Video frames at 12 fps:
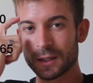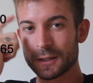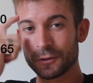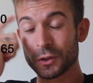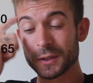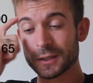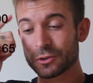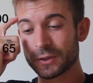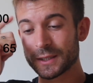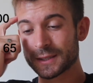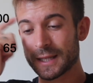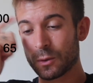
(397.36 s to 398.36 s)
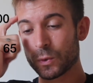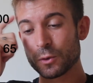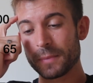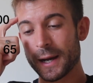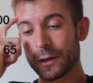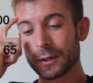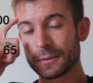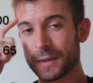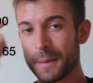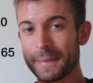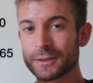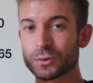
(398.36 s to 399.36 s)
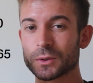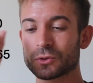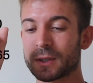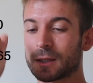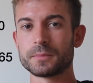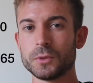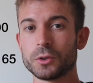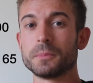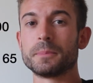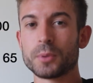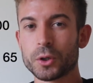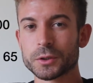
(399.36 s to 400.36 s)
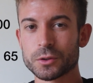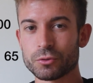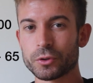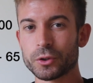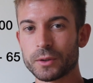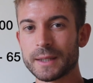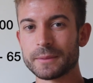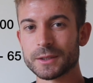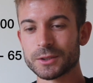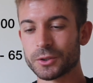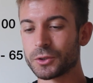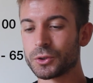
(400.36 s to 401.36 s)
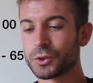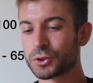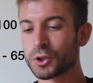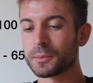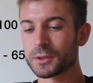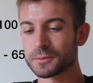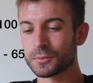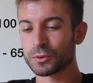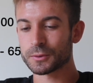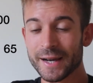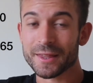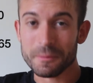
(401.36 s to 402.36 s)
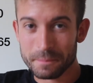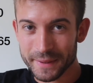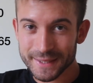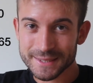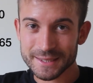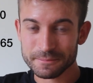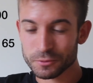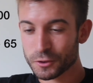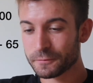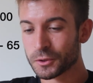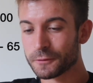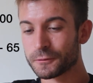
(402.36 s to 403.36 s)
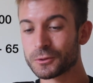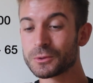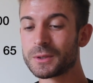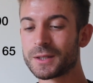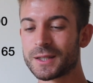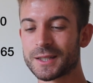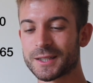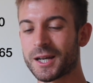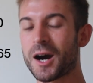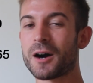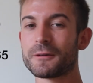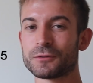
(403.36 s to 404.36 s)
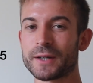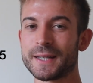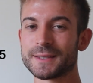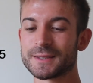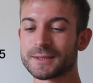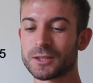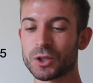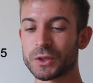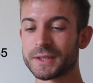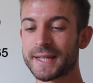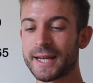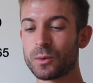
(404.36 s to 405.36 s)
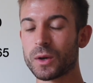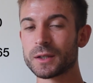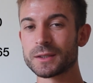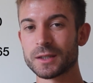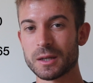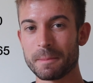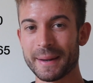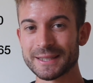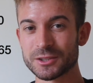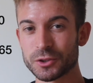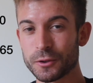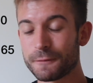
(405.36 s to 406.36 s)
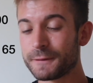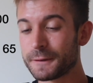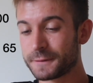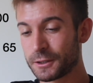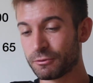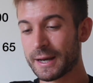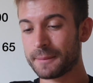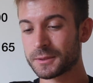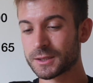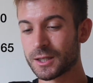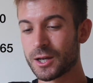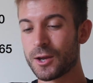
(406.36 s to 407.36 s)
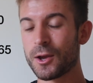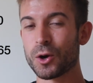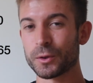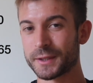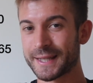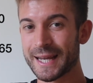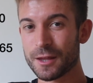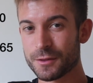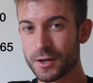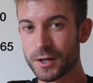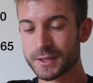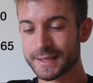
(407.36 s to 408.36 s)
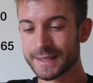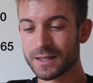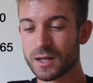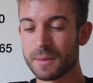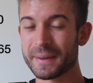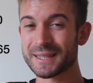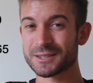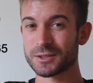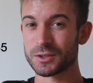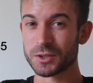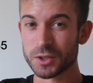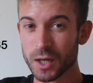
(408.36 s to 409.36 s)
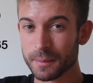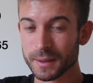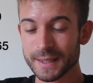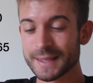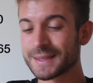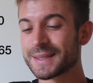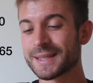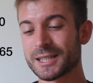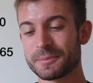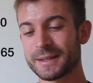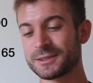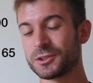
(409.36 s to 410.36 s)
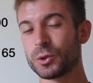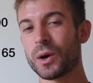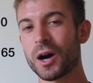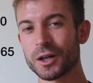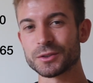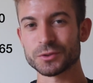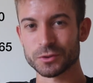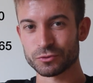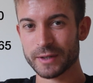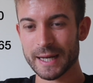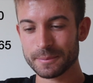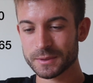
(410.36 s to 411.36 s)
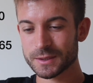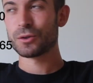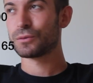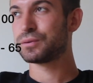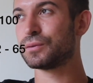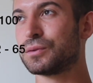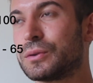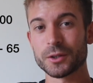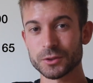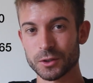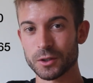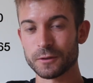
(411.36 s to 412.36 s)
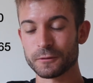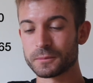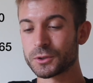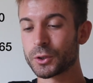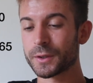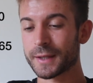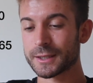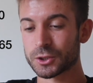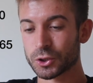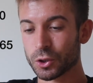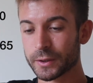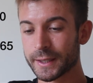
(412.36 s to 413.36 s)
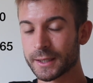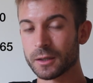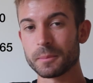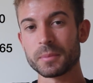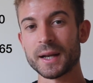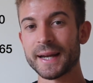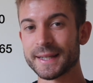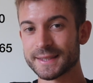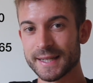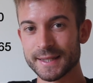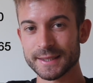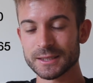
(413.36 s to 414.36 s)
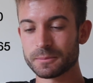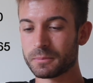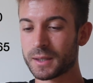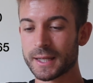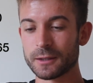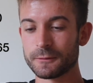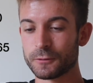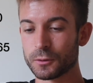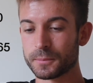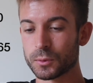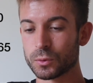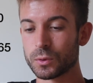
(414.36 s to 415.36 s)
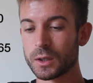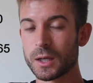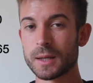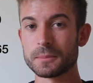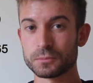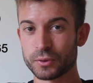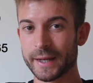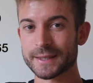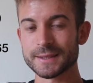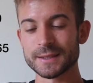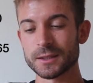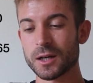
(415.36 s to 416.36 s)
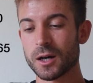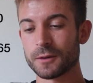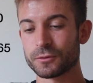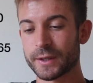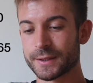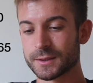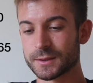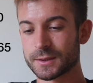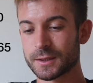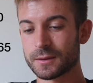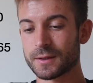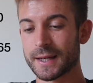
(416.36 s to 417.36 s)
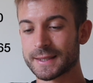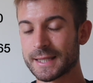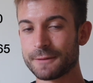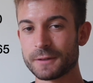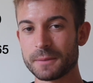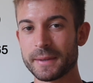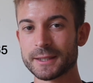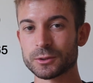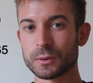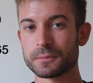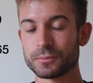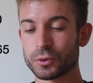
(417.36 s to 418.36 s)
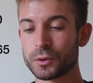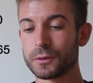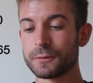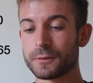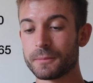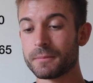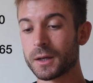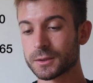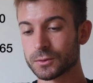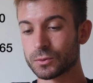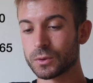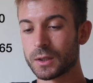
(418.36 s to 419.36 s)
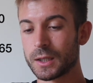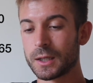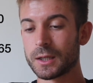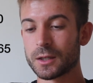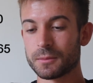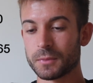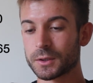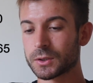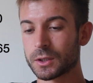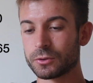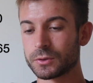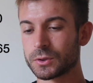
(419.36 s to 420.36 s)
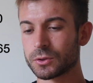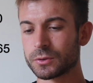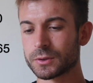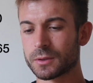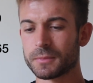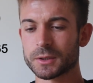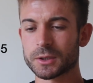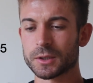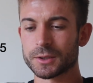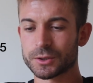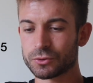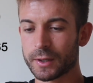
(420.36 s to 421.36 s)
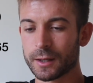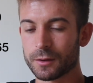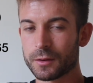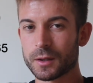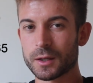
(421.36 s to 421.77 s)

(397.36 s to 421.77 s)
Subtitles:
If you can increase that willpower, that mental strength, you can push through your limits, you can do so much more. And the biggest improvement of all, calf raises. On day 1, I managed to do 50 reps. On day 30, I managed to double it and I managed to do 100 reps. Whew. So from doing that jogging, playing tennis, playing football, practicing calf raises, that definitely managed to improve the muscle, muscular endurance, and muscular strength.